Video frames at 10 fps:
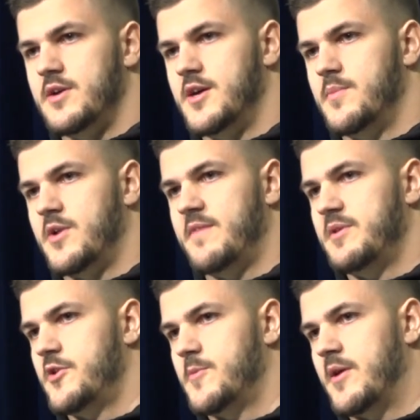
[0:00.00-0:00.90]
um, what I've
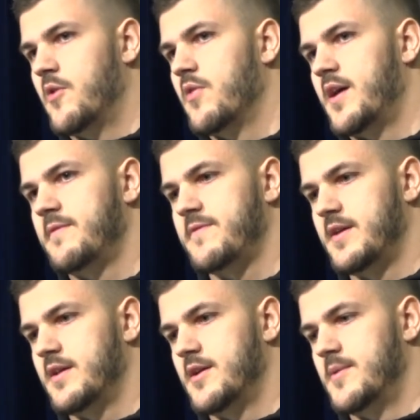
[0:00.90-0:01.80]
been doing my whole life,
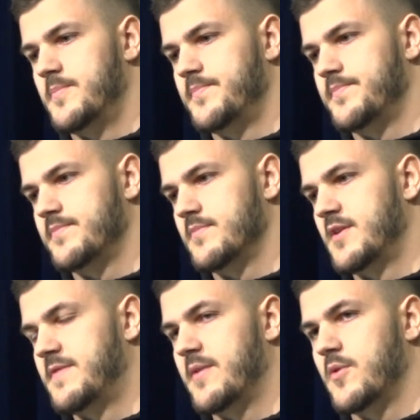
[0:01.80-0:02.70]
and um,
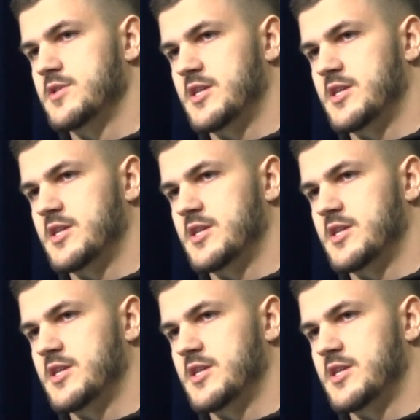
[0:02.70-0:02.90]
if that role's